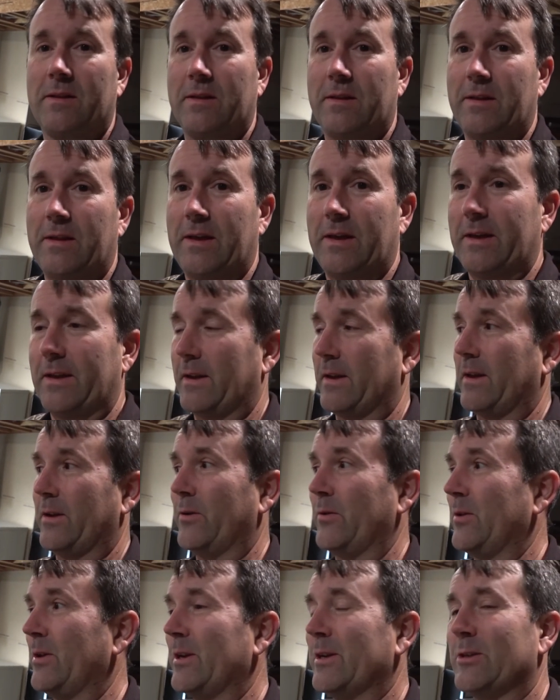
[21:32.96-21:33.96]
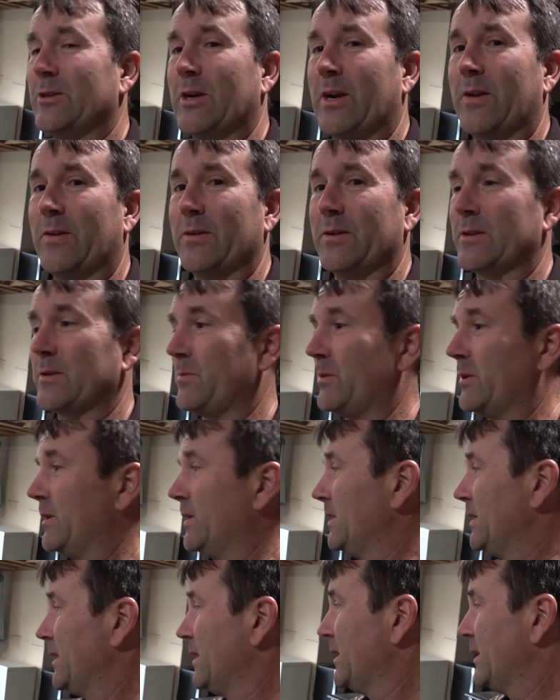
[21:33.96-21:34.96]
Yeah, I know you get jealous,
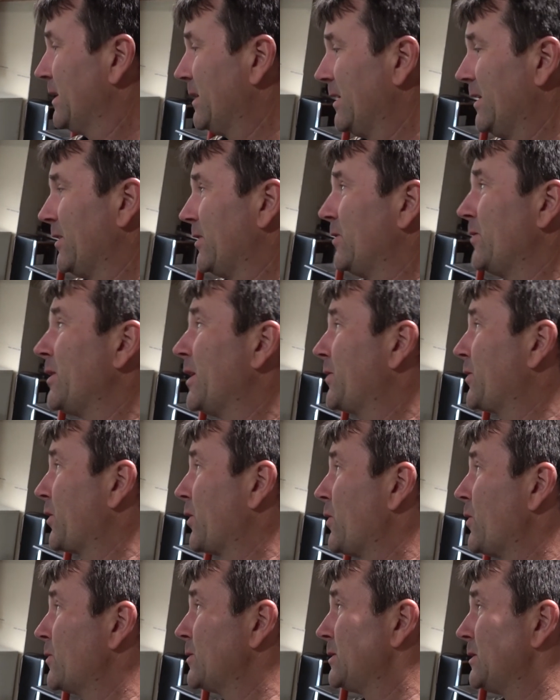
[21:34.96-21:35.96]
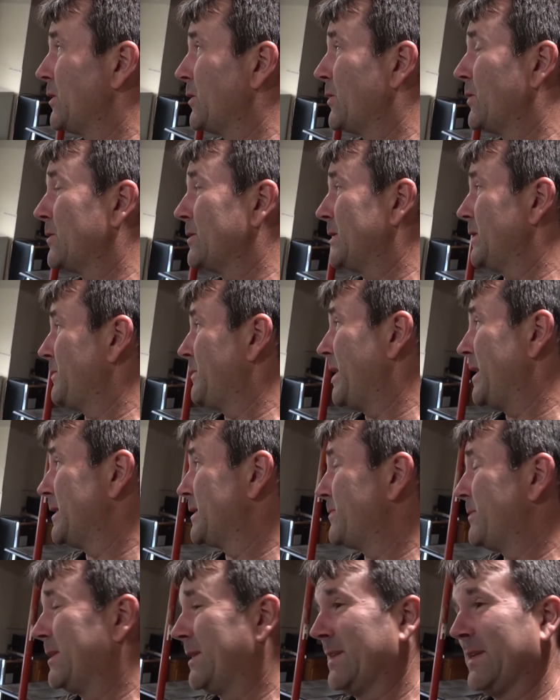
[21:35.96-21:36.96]
but you got the cozy
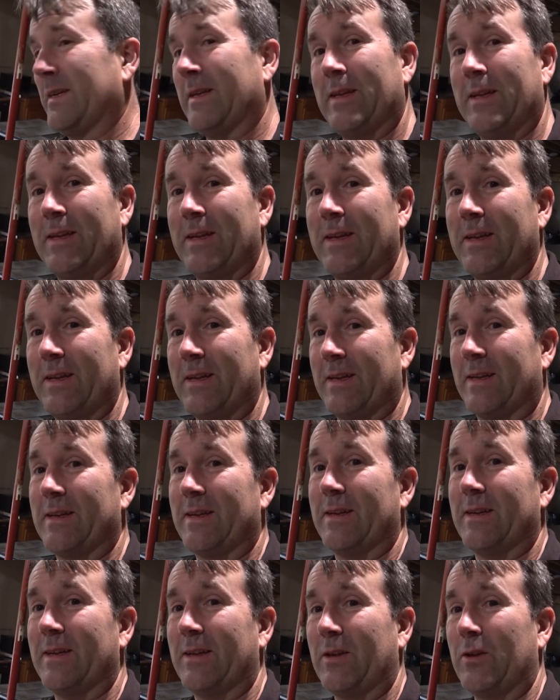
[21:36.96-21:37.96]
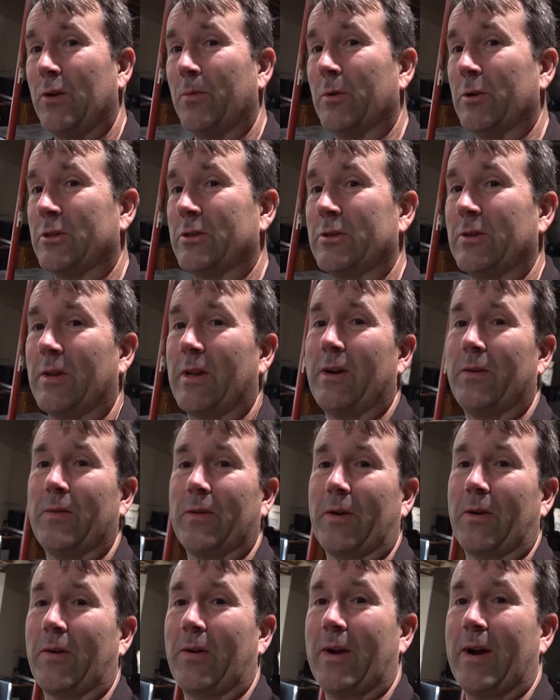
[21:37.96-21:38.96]
basement. Hubert's still out in
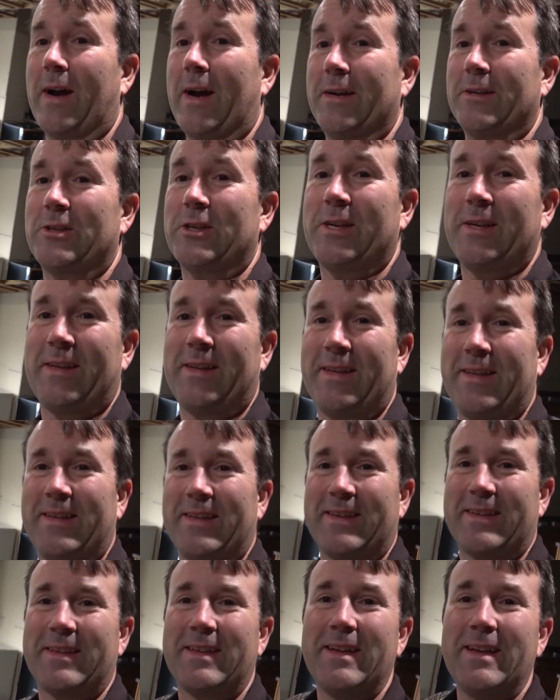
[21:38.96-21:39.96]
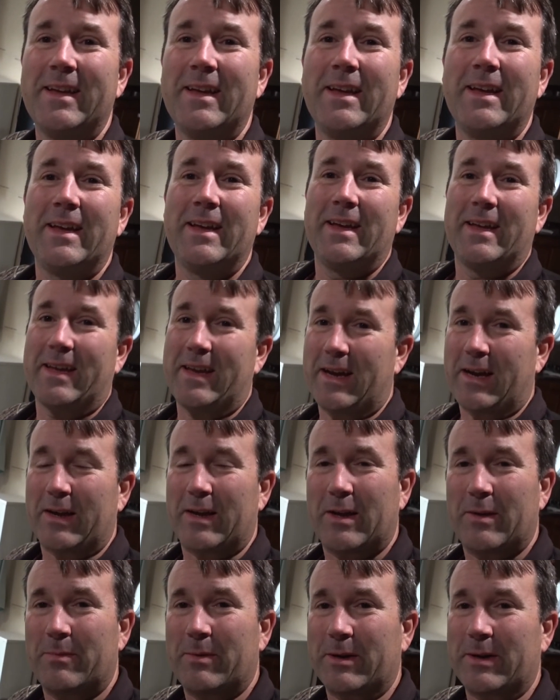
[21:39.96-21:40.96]
the garage. Yeah,
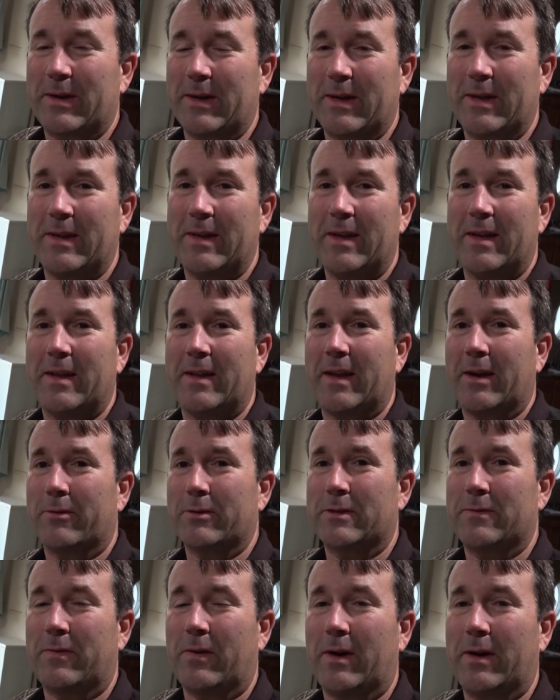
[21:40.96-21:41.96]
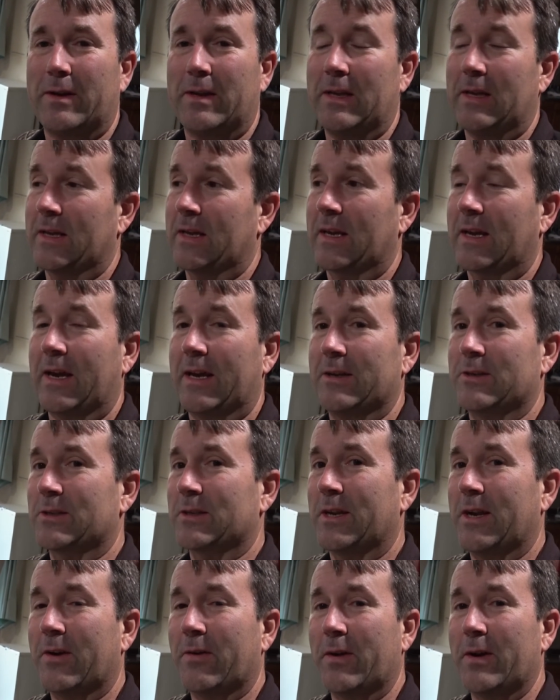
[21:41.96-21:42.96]
but that was fun, kind of
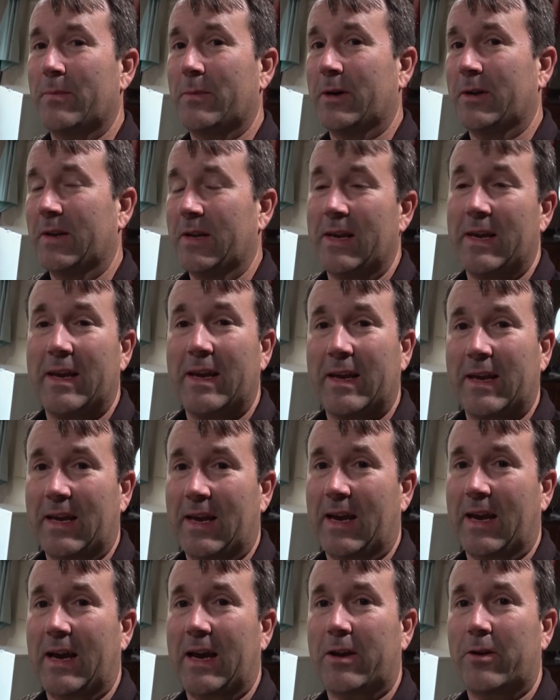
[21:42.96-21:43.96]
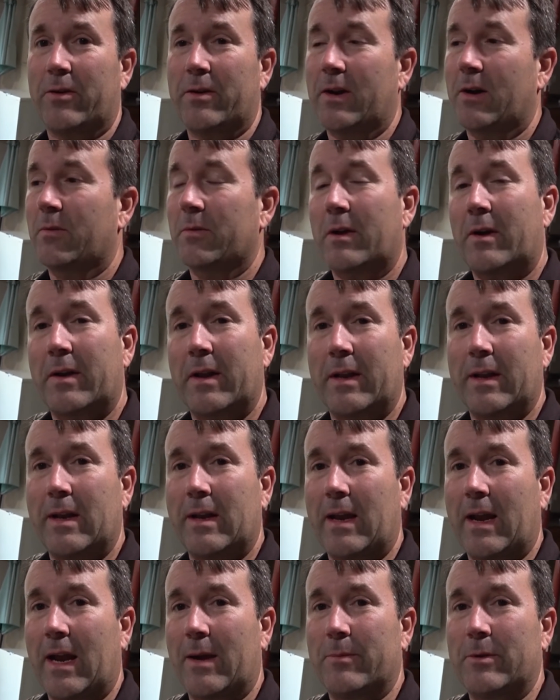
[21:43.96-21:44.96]
scary, but I got her down without any
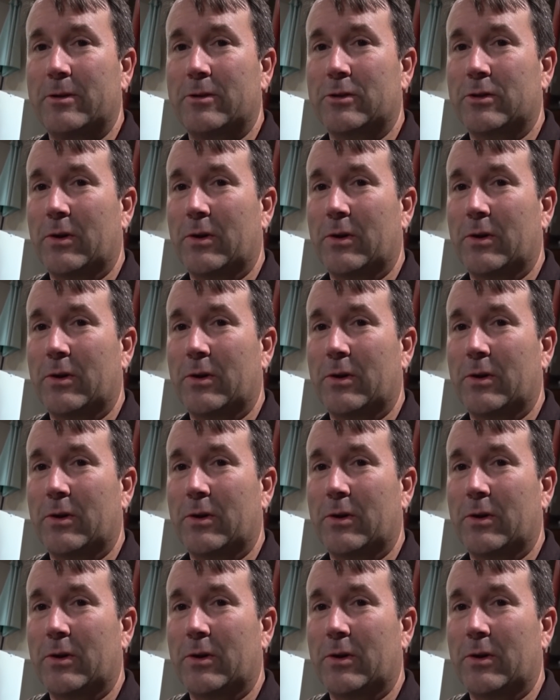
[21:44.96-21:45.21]
damage.